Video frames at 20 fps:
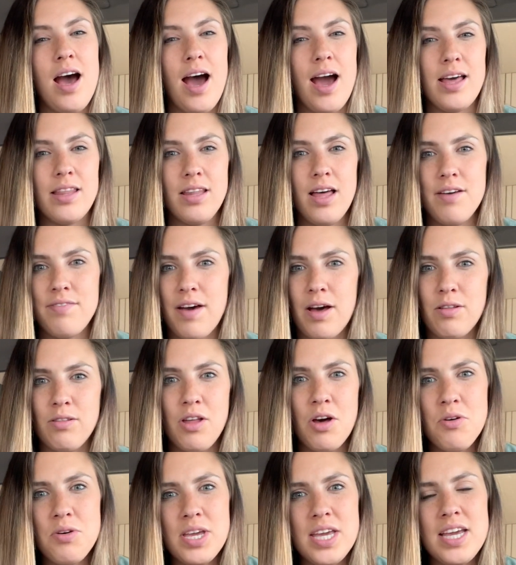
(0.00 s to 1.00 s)
I love how
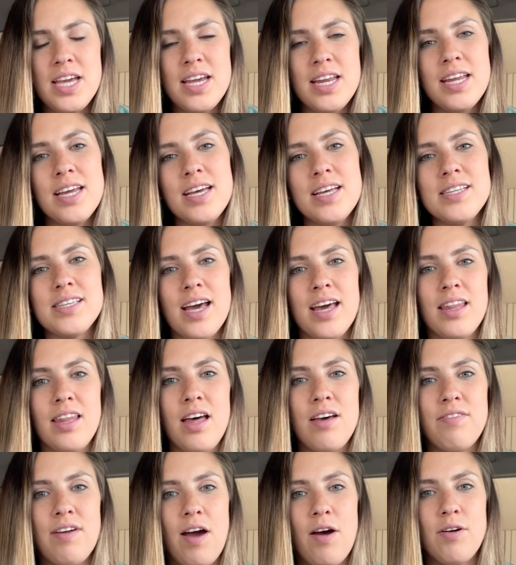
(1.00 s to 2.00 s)
low-key it is, I
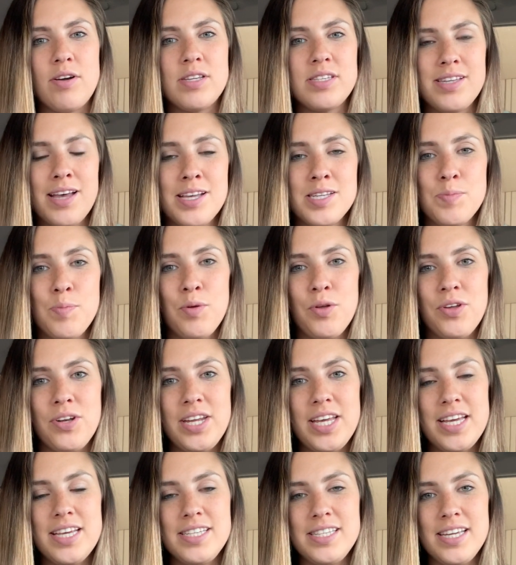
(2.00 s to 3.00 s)
love how accessible
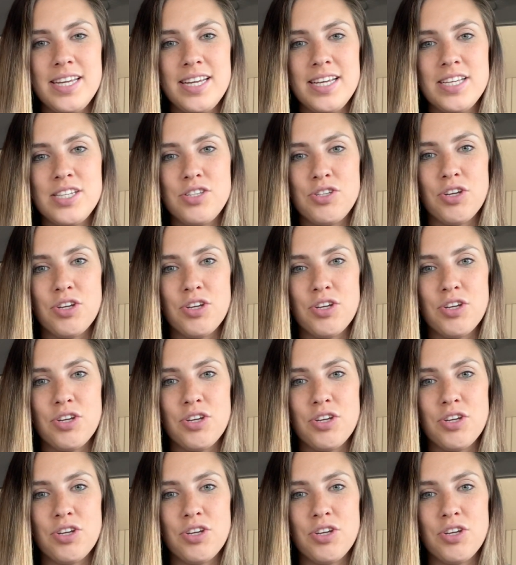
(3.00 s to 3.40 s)
and easy it is